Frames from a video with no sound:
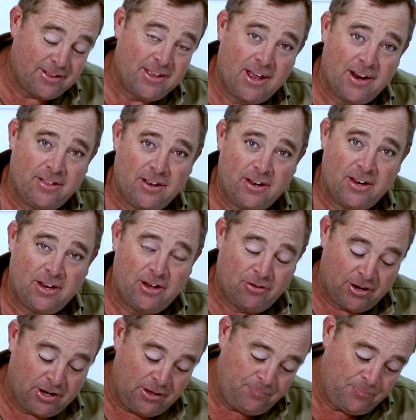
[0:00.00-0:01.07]
down to the nitty
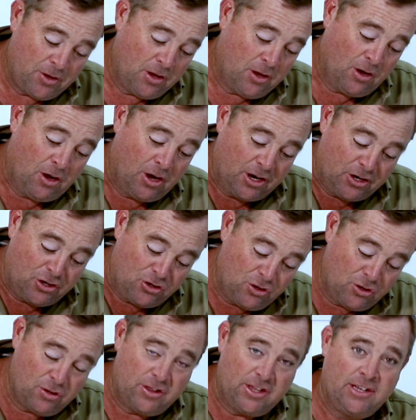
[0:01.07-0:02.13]
gritty, I can
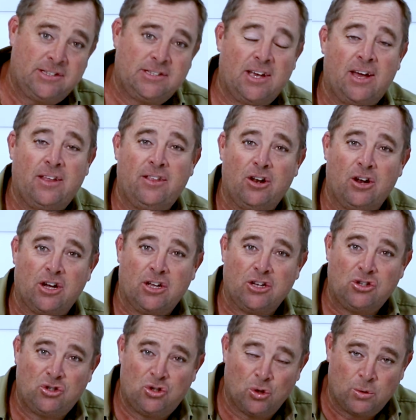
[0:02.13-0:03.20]
do this and then I
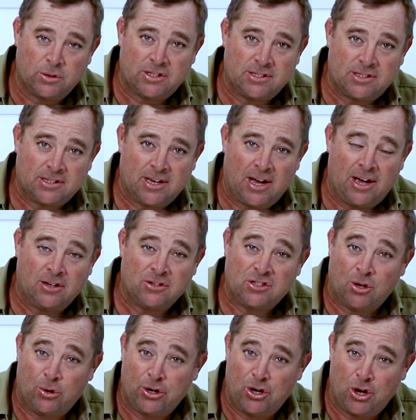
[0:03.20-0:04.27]
can do it to scale
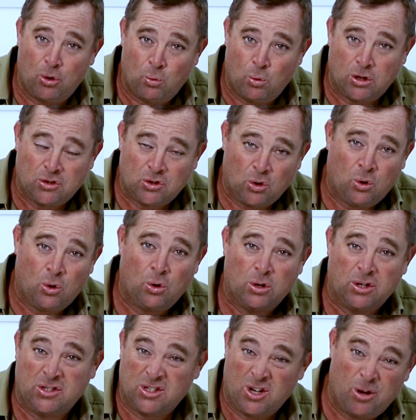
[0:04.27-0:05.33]
so I know what to
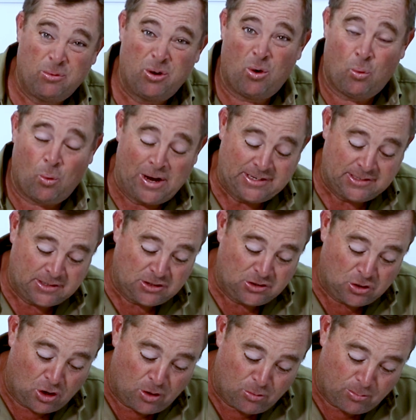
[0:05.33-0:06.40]
order, so I'm not wasting
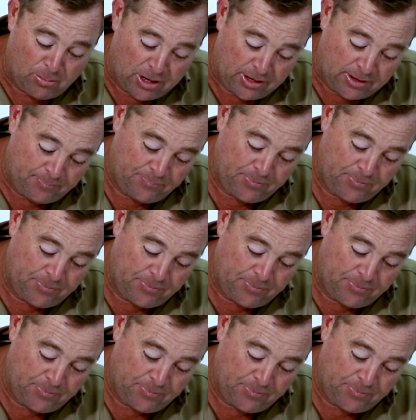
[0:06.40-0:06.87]
time or money.